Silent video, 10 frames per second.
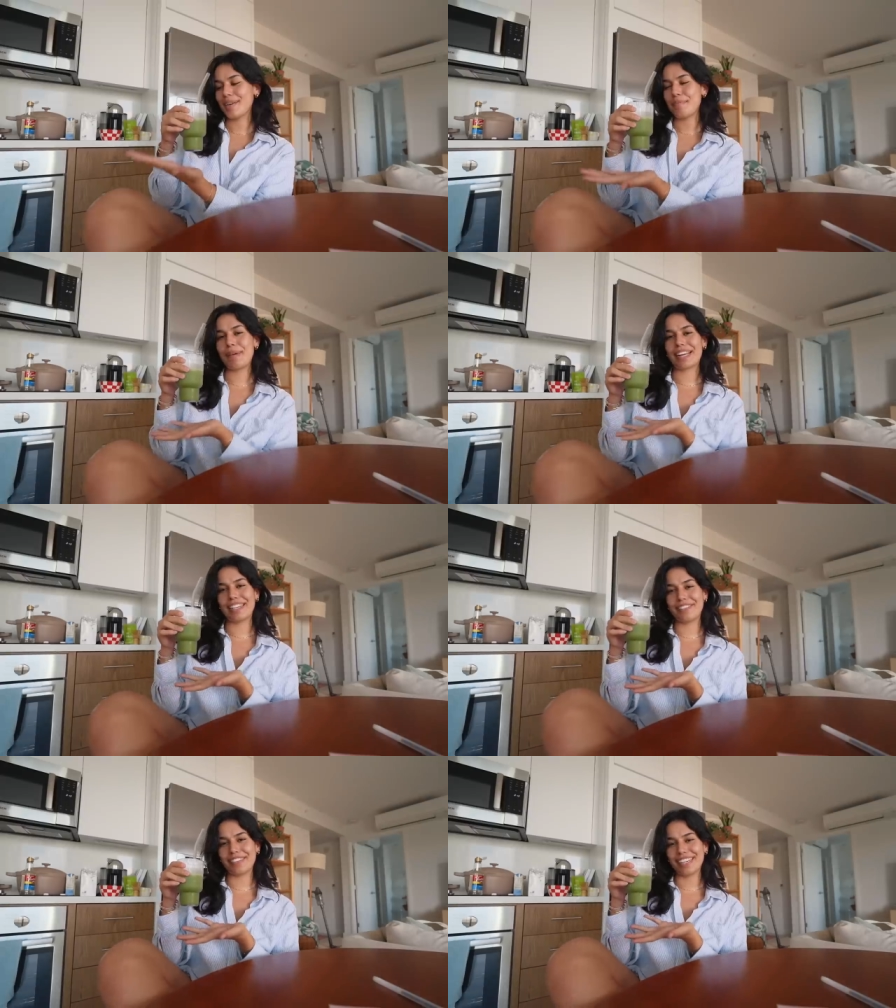
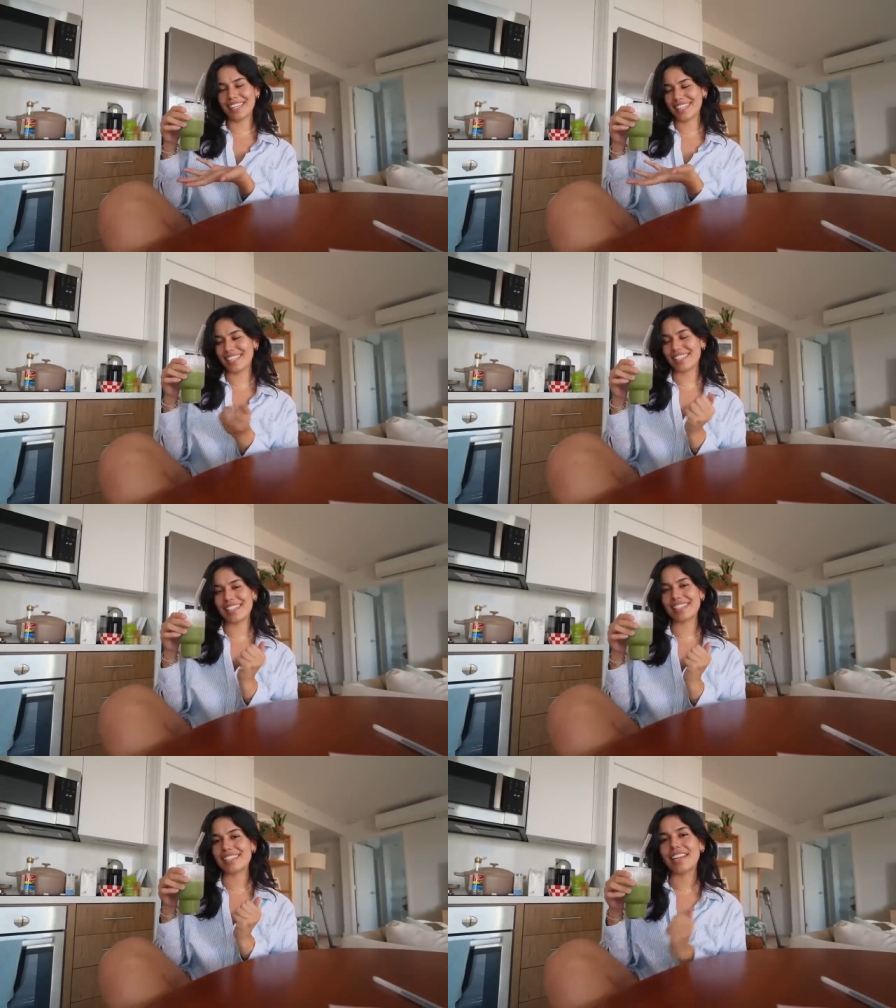Magnifique. This
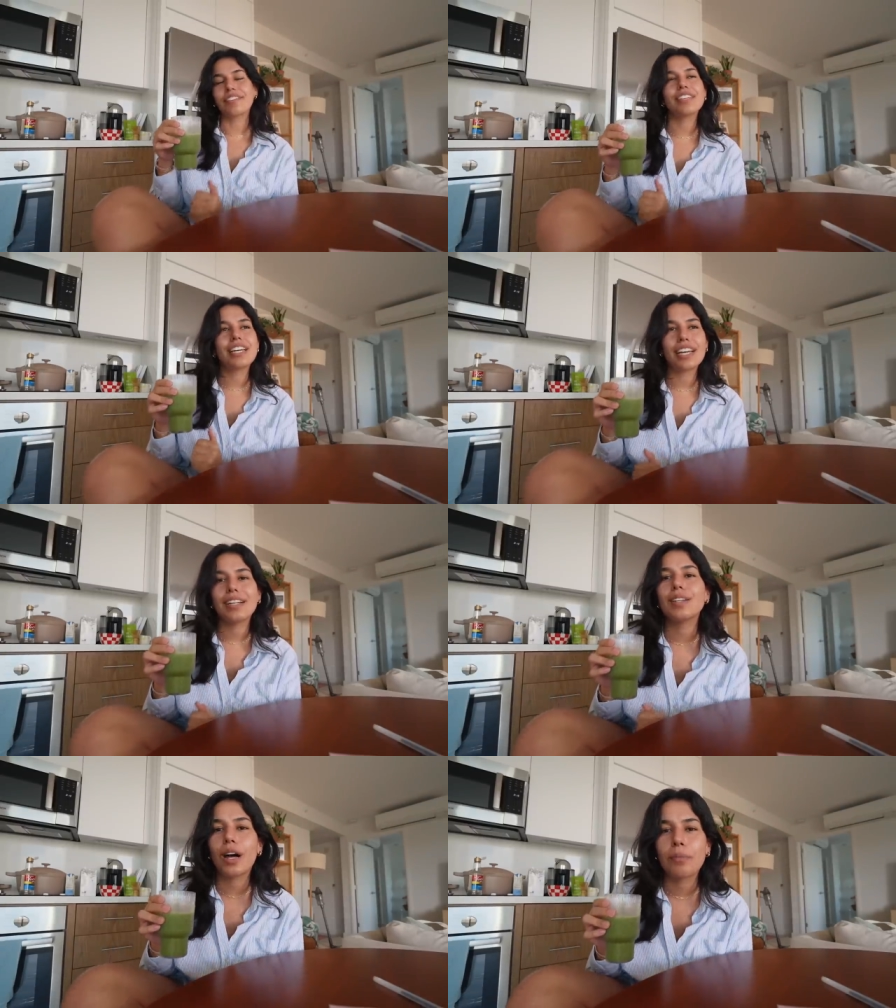is definitely hitting
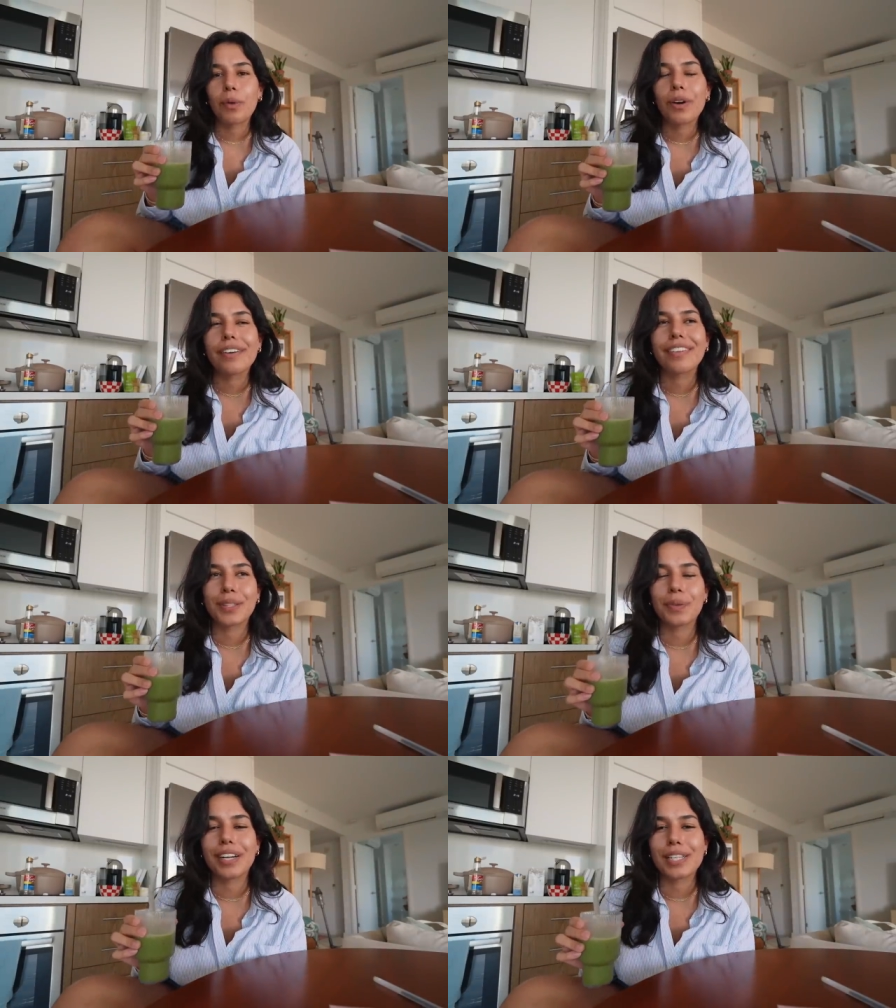a lot more than
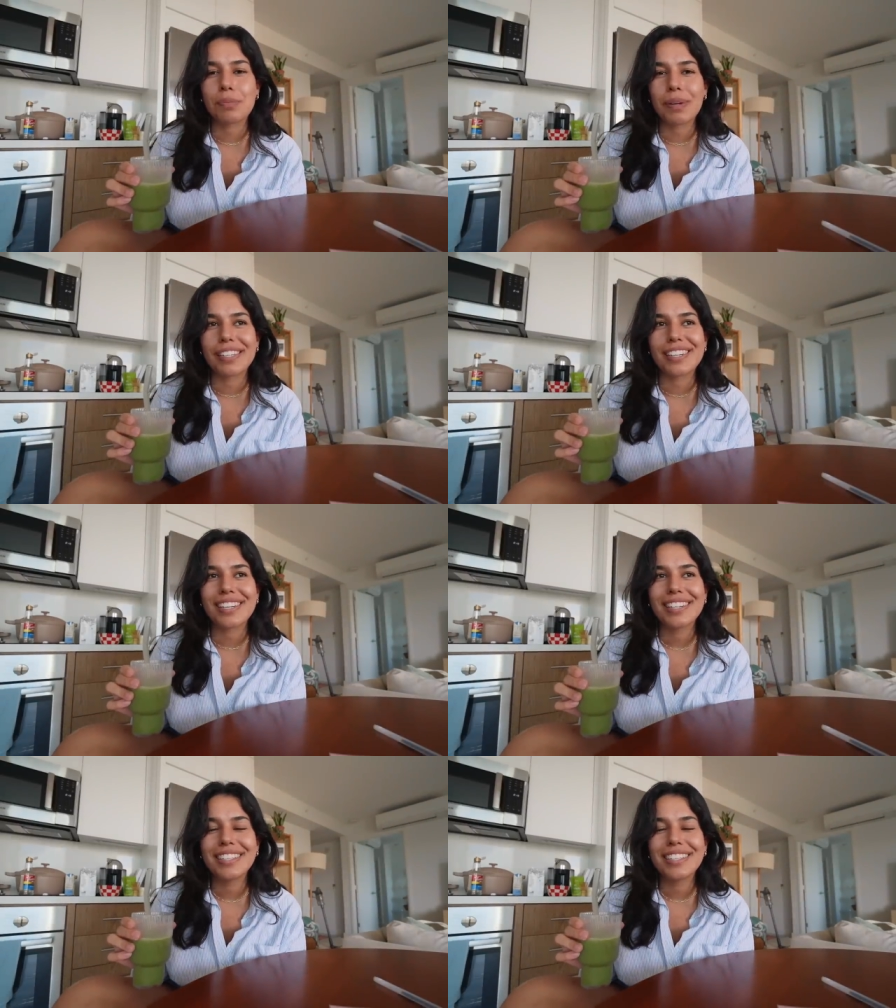the one I spent